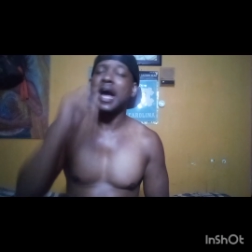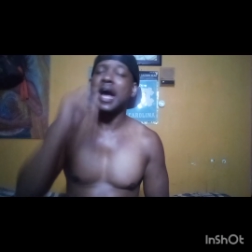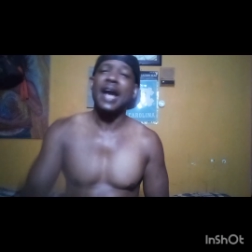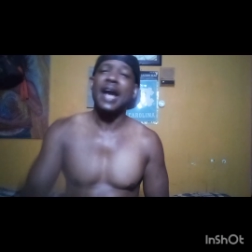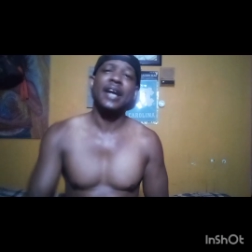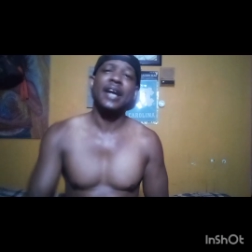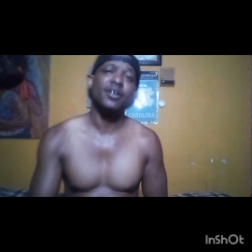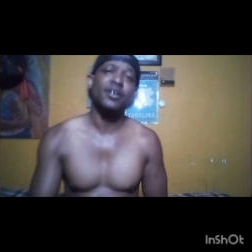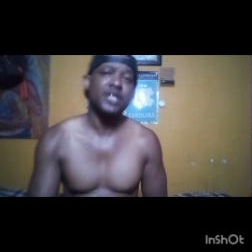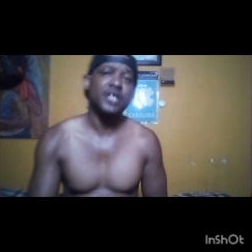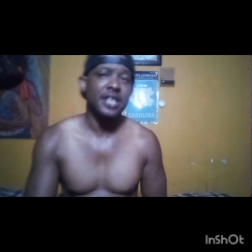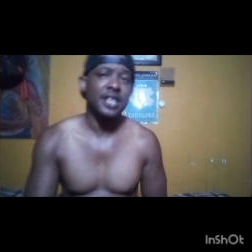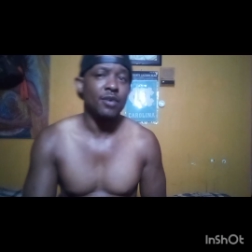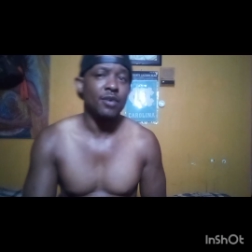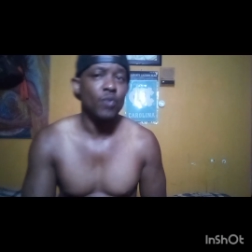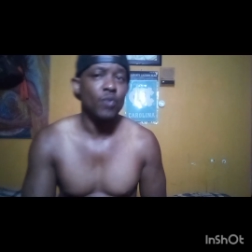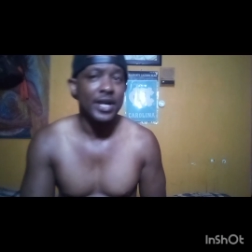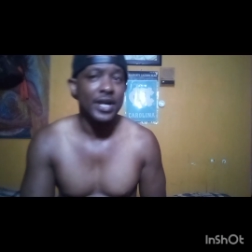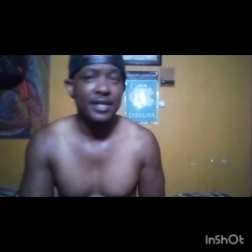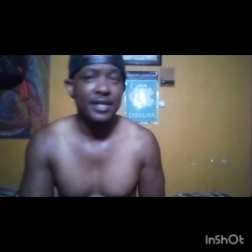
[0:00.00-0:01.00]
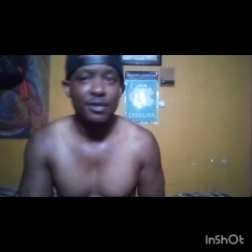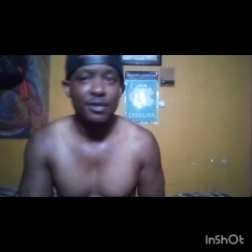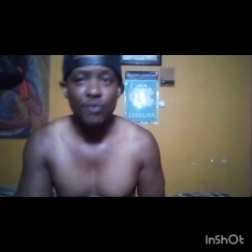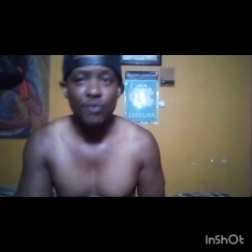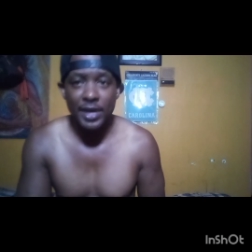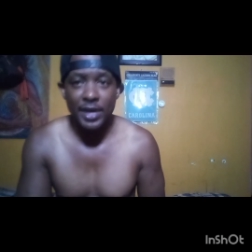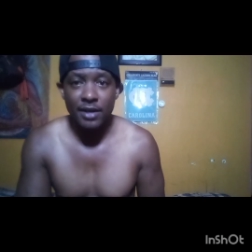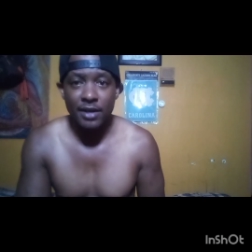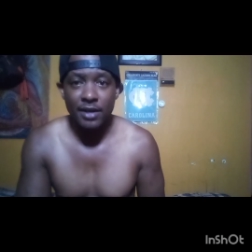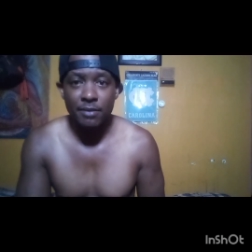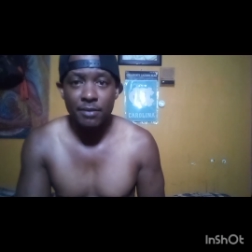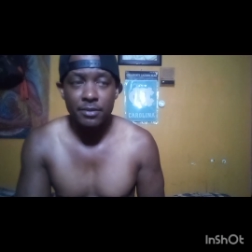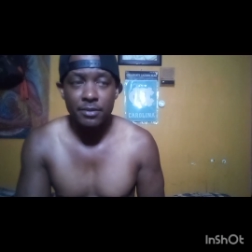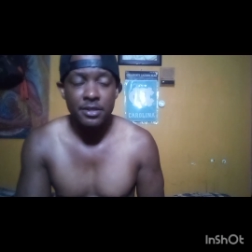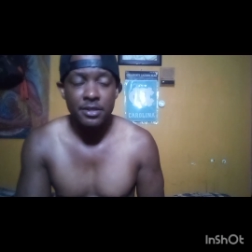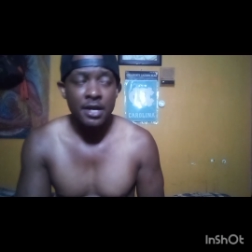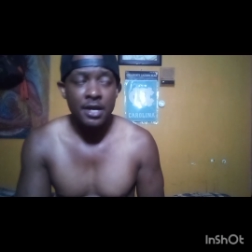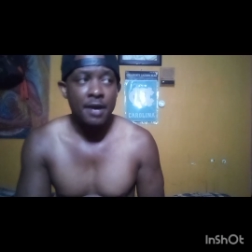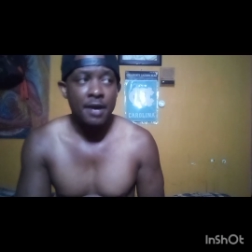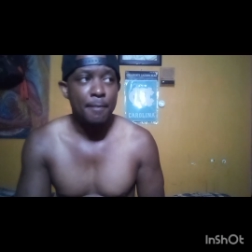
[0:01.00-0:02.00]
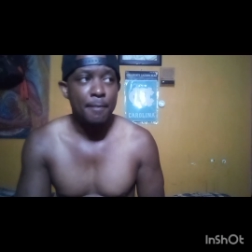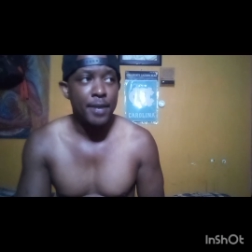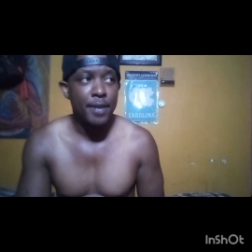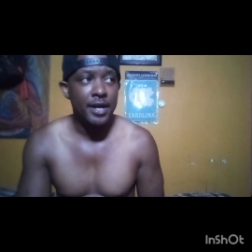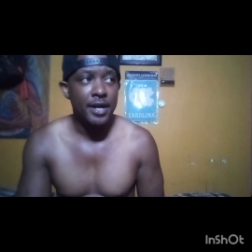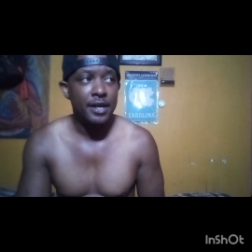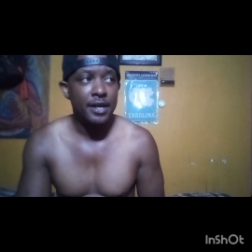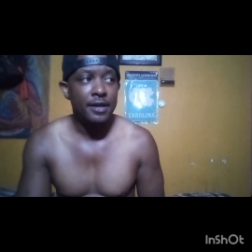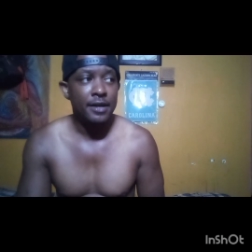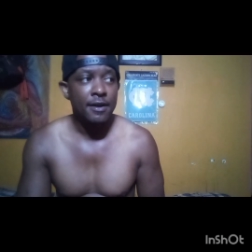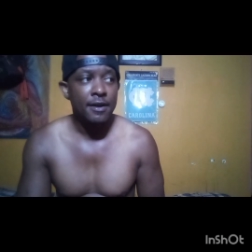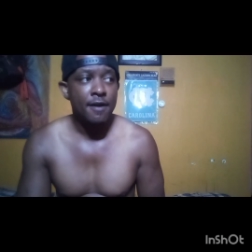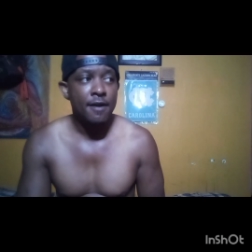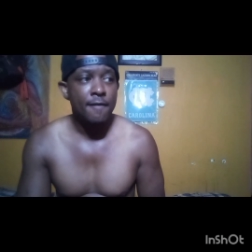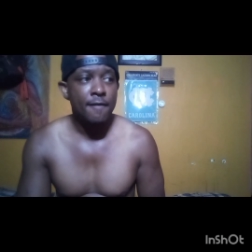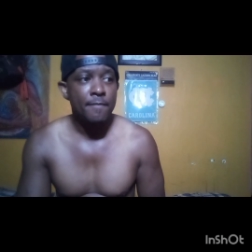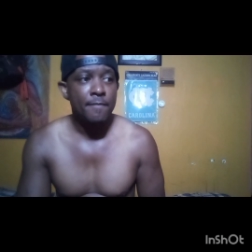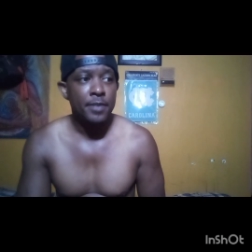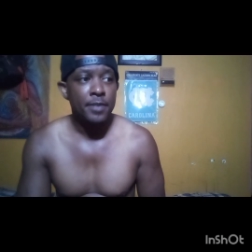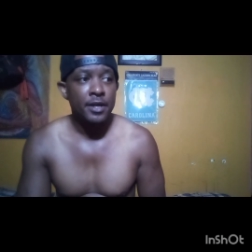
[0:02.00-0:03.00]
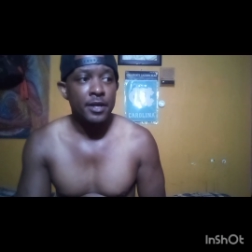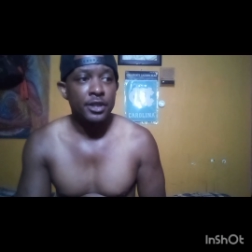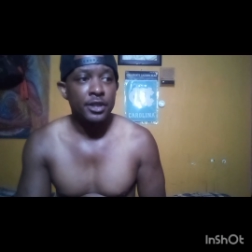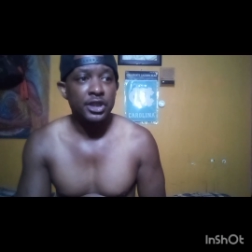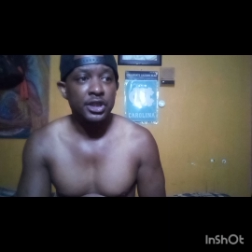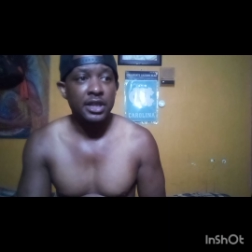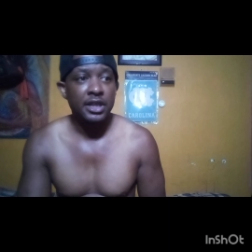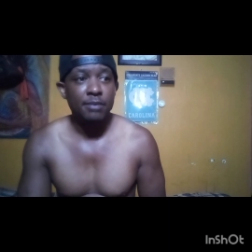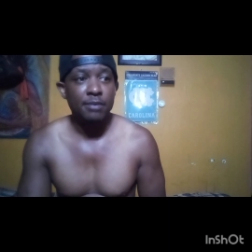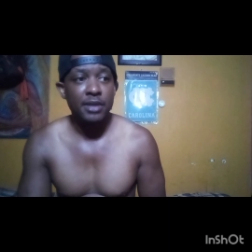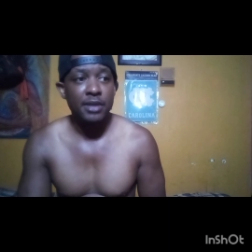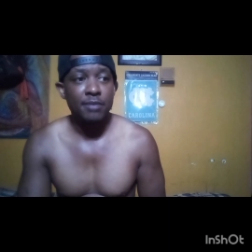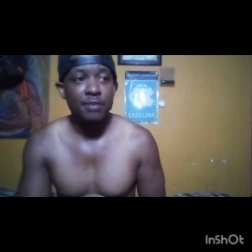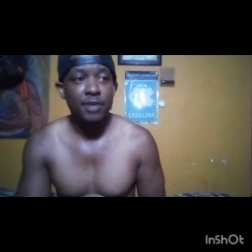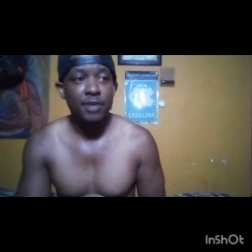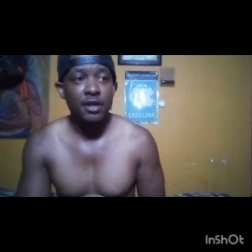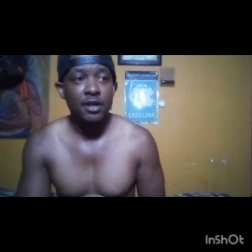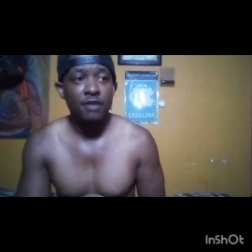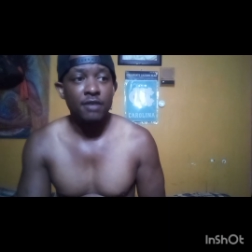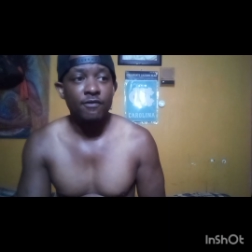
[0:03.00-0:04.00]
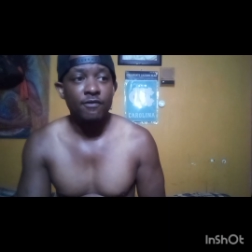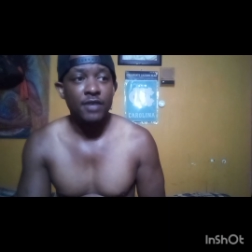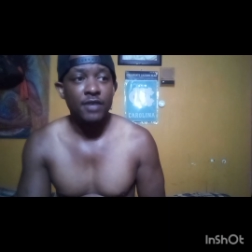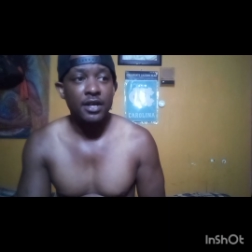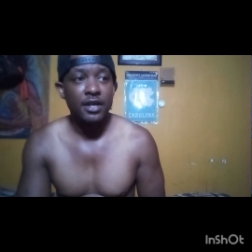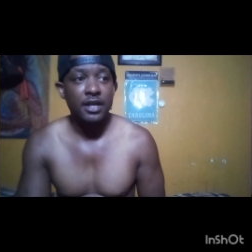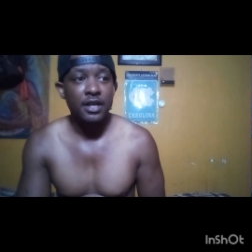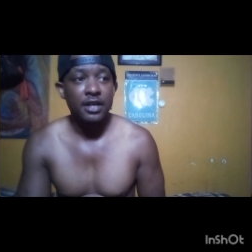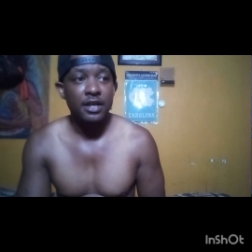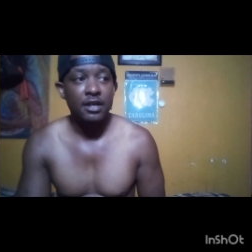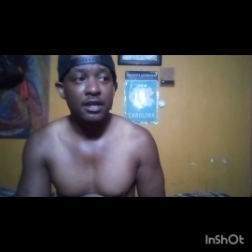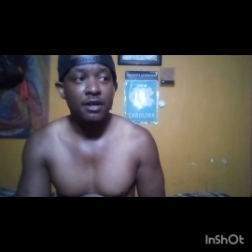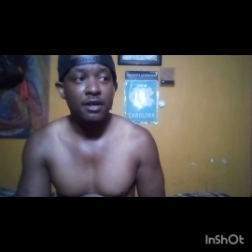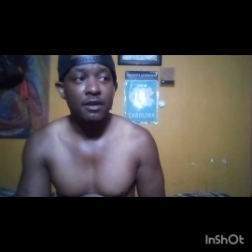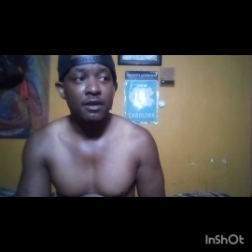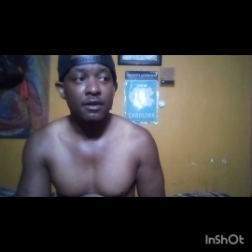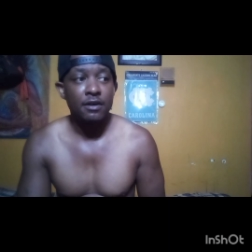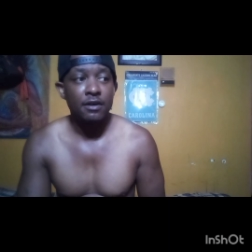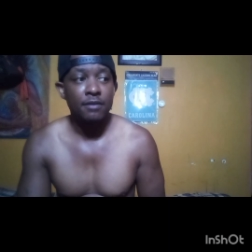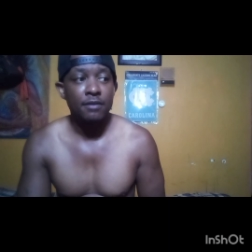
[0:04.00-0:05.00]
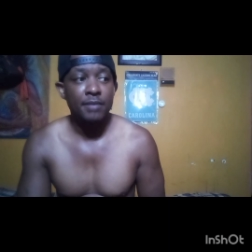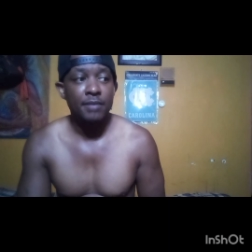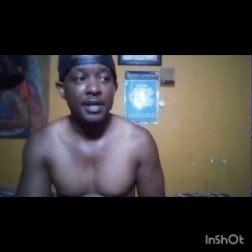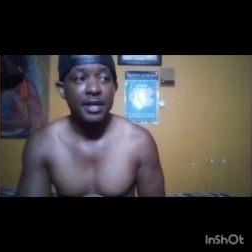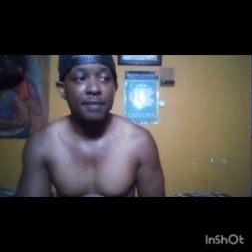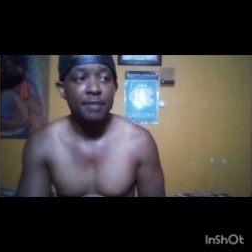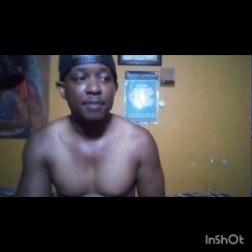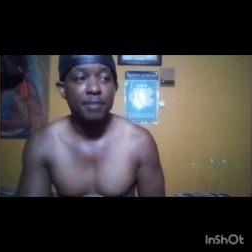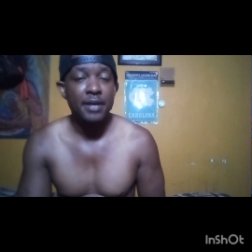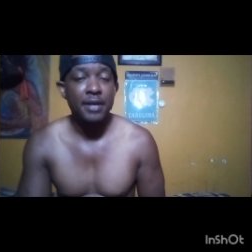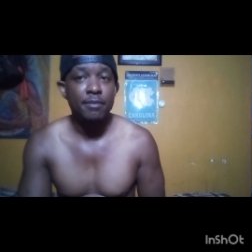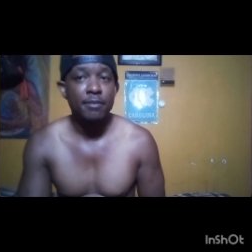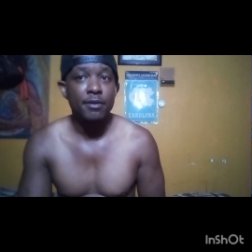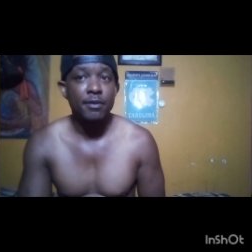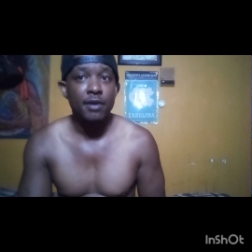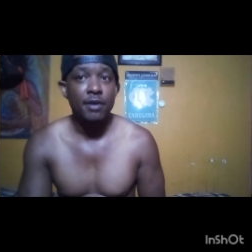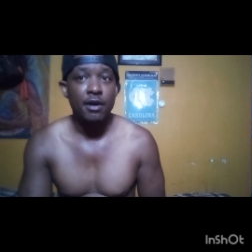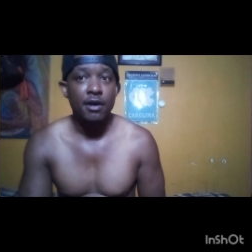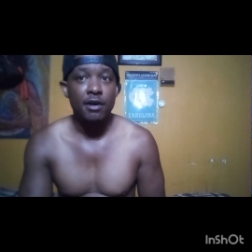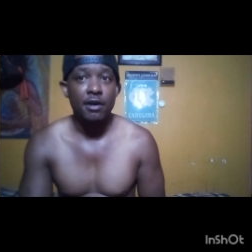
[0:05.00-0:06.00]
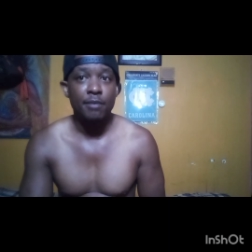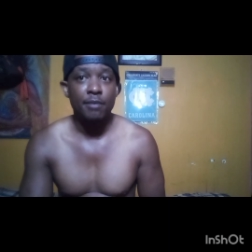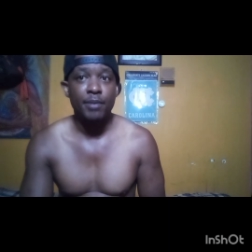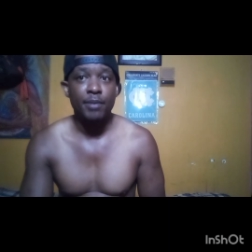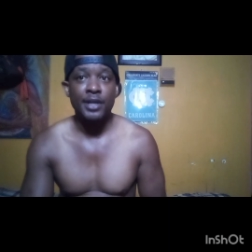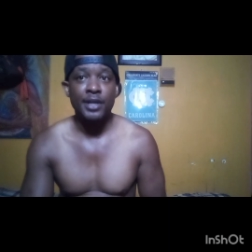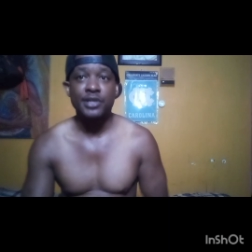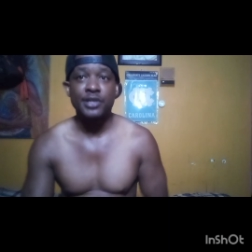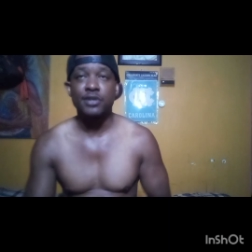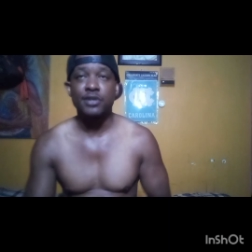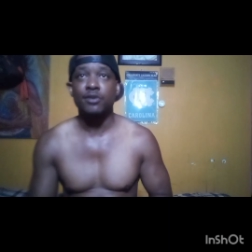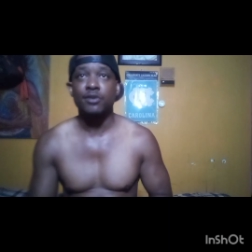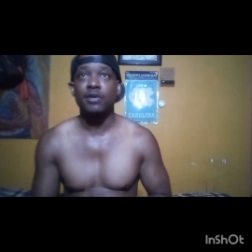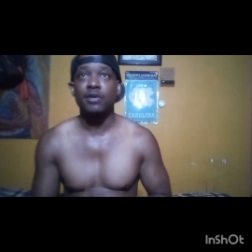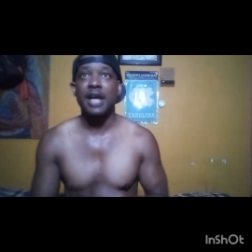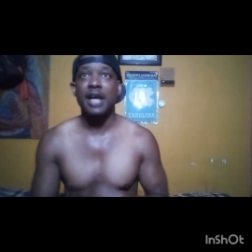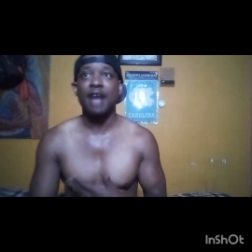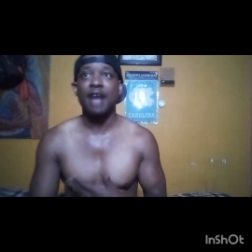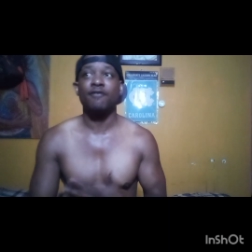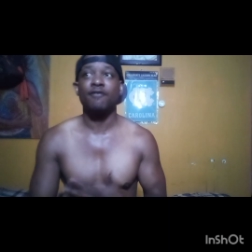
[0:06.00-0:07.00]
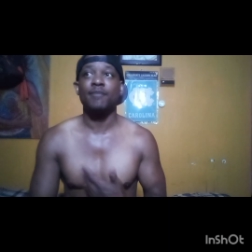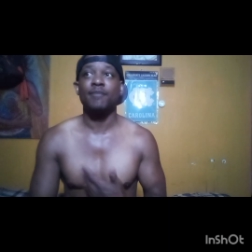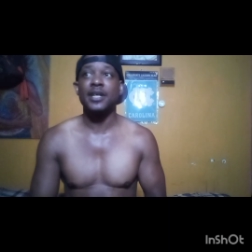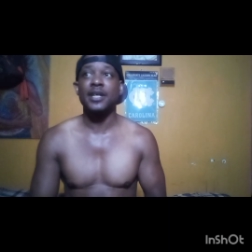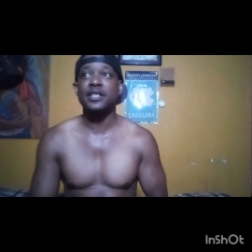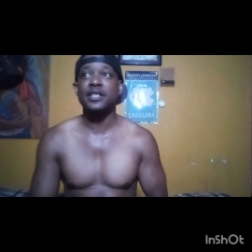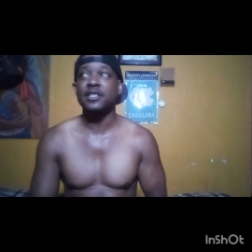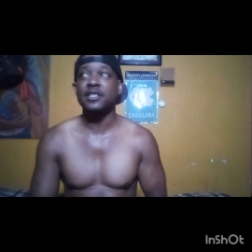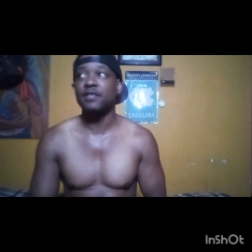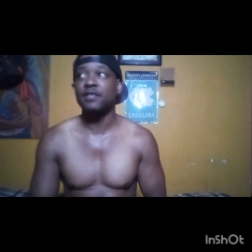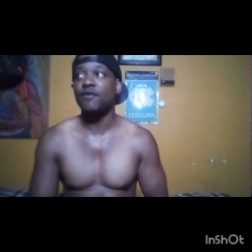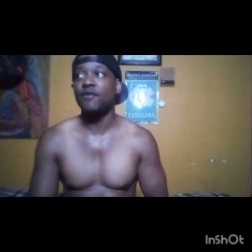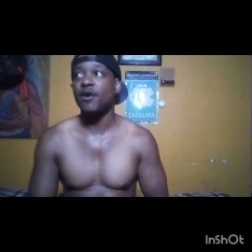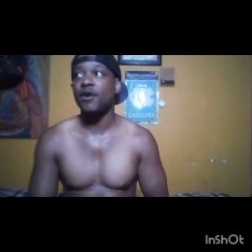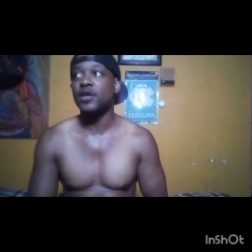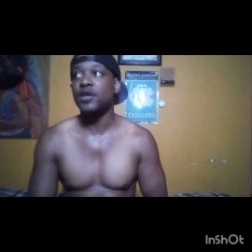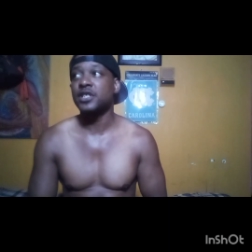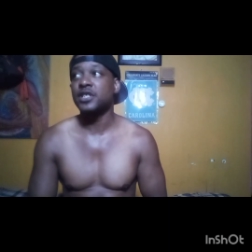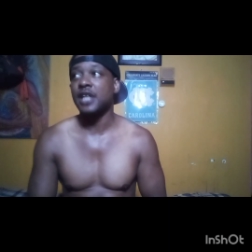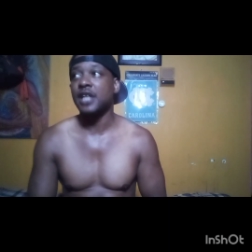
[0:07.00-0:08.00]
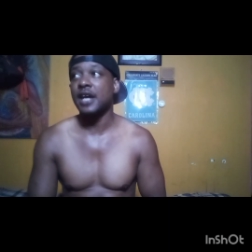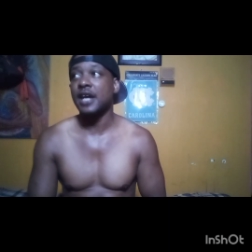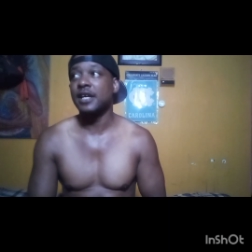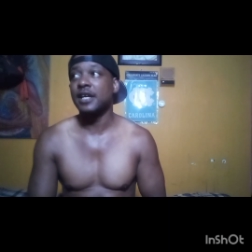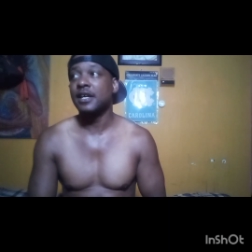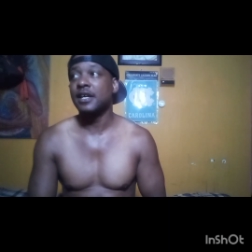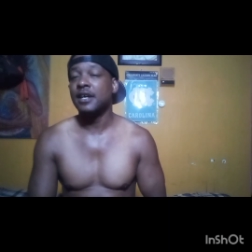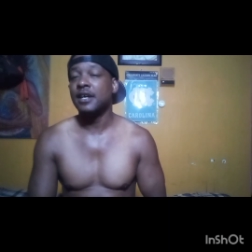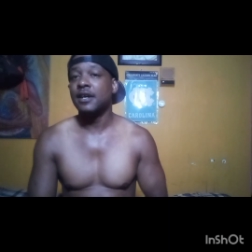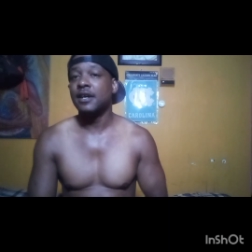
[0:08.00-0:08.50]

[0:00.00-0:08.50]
I ain't gonna say Wendy Williams, but she be motherfucking um in people um personal life business far as like